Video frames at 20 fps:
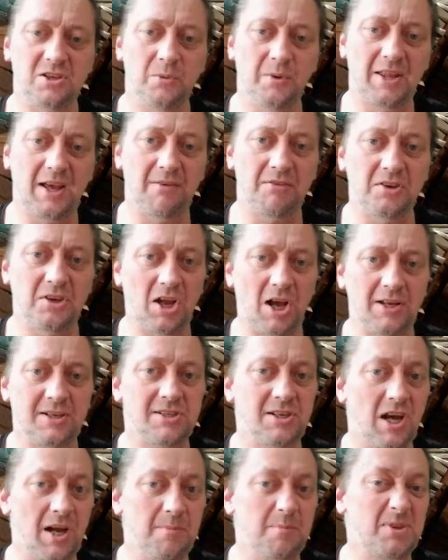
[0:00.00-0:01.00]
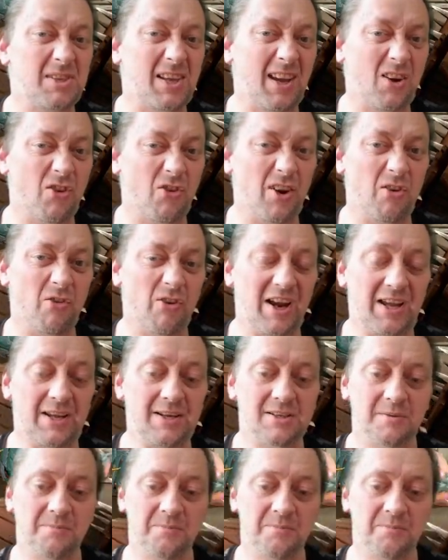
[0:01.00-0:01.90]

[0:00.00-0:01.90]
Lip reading: the issue with having 99% crit